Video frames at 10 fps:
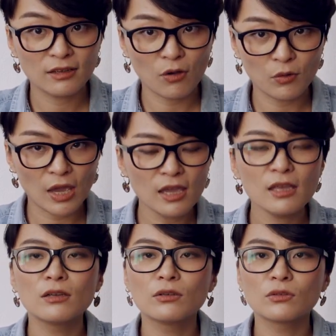
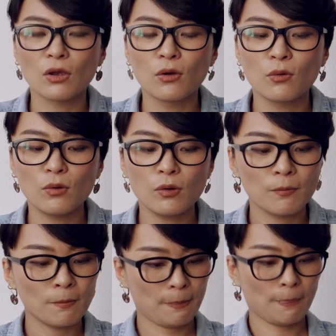Okay? So,
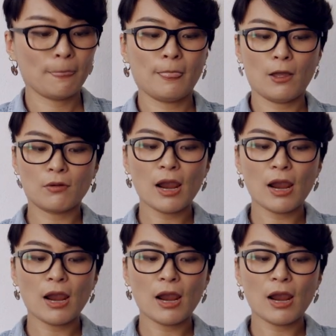all